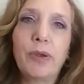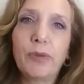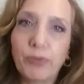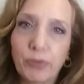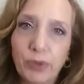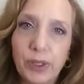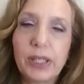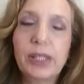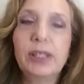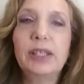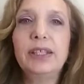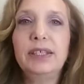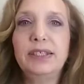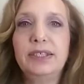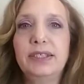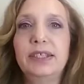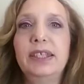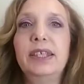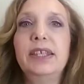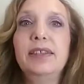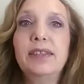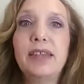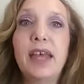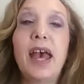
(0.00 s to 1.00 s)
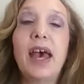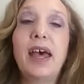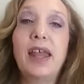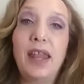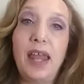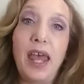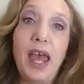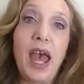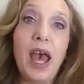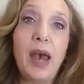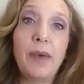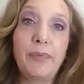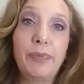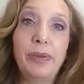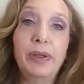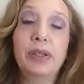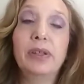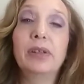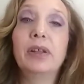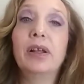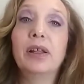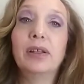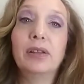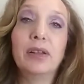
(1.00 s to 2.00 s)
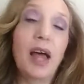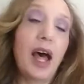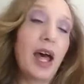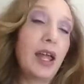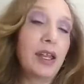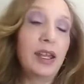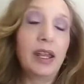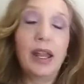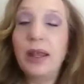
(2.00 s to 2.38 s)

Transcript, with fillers: we really see that happen a lot.